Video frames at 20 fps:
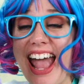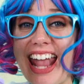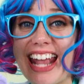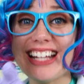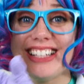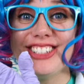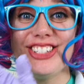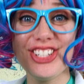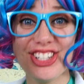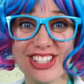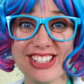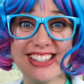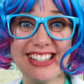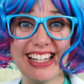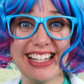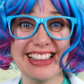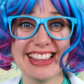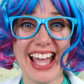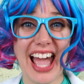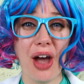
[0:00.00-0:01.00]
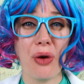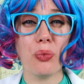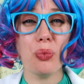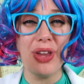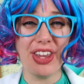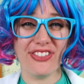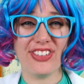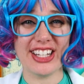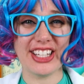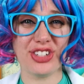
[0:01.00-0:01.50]
And just like that,
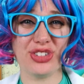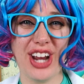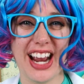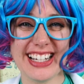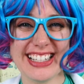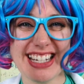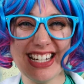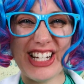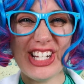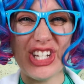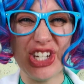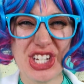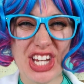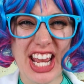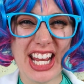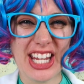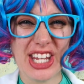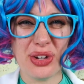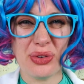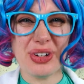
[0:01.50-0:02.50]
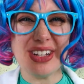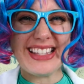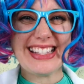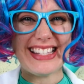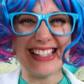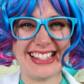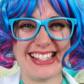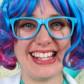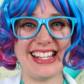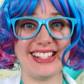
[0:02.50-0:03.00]
we've extracted genuine
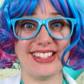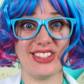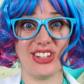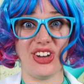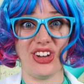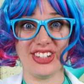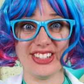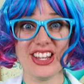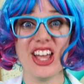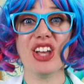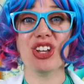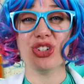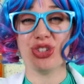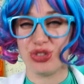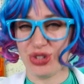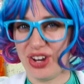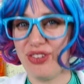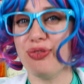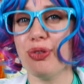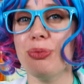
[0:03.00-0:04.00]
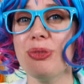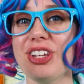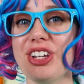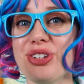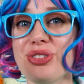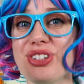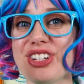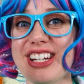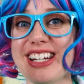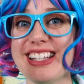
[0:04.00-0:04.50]
sea salt, straight from the
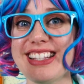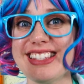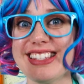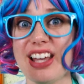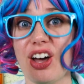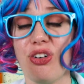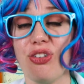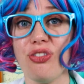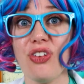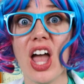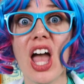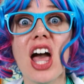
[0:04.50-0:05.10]
ocean itself.